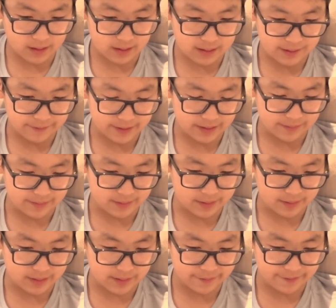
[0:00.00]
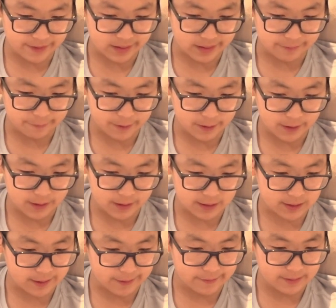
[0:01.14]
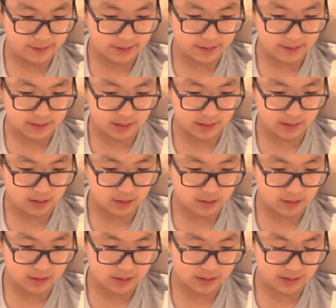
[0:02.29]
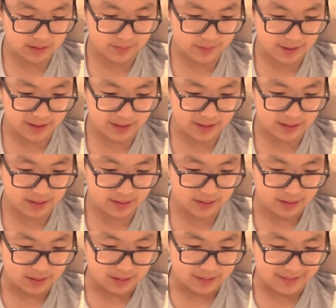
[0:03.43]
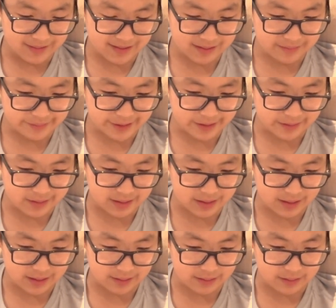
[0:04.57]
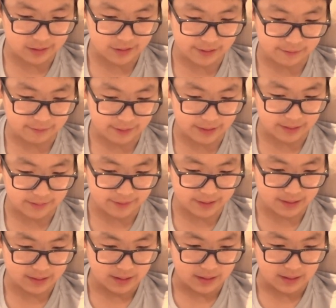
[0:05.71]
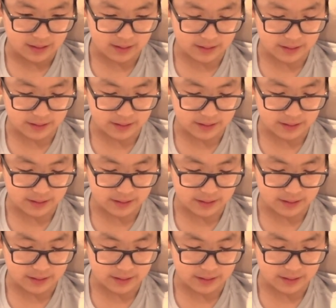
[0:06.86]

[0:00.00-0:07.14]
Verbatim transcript: leaving him severely wounded. His servants took and against it is the blood of the son of the Jehoiada priest, and